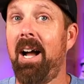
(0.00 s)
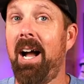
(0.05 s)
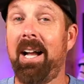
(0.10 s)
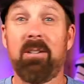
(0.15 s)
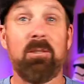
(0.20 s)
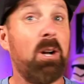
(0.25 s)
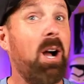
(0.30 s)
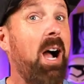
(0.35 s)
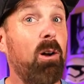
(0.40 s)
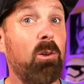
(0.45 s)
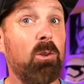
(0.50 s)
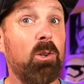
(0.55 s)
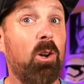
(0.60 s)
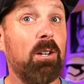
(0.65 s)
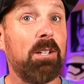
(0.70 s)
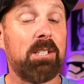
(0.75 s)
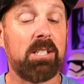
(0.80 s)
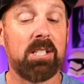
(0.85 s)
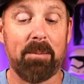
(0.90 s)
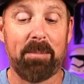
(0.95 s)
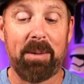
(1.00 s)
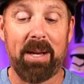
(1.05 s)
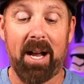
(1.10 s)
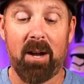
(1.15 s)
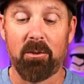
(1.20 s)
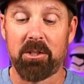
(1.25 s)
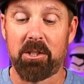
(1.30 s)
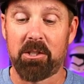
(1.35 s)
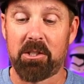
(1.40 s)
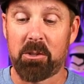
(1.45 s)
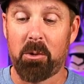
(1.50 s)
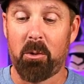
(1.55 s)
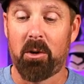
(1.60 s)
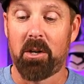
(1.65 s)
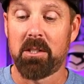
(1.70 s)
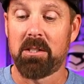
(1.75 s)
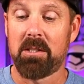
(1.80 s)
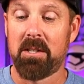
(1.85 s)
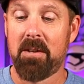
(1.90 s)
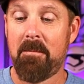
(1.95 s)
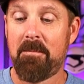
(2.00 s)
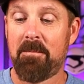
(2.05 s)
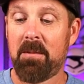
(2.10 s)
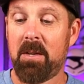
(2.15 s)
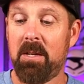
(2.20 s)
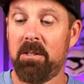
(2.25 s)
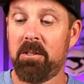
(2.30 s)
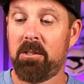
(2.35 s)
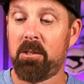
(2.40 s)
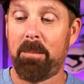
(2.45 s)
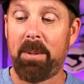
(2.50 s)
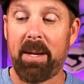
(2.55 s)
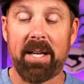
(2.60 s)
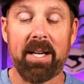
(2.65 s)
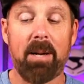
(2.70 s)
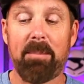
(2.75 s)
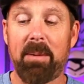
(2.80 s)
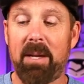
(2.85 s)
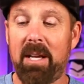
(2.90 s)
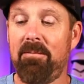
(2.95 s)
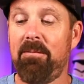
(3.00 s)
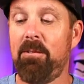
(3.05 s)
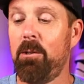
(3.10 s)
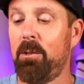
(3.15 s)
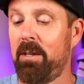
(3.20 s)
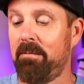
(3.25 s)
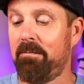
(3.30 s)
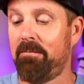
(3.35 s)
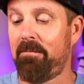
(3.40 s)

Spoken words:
I don't know how long it's gonna be out in the stores. So pick it up if you can